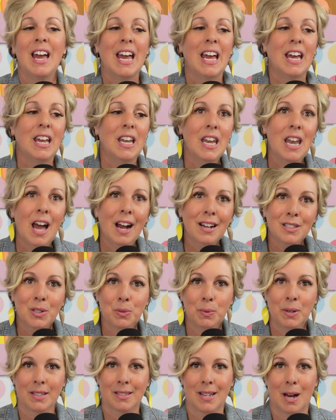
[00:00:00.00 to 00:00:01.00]
In next
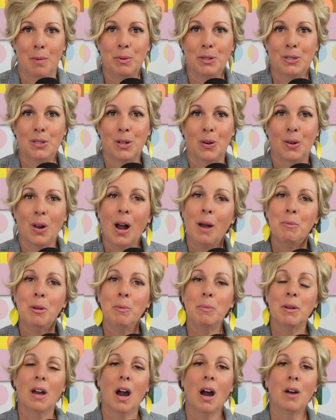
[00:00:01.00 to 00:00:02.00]
week's episode, I'm going to
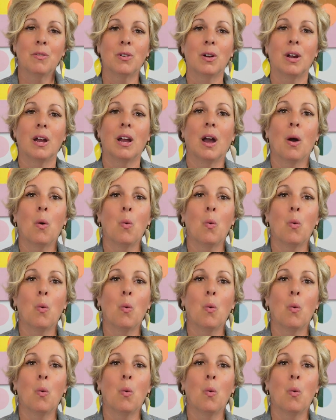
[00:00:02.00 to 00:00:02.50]
be covering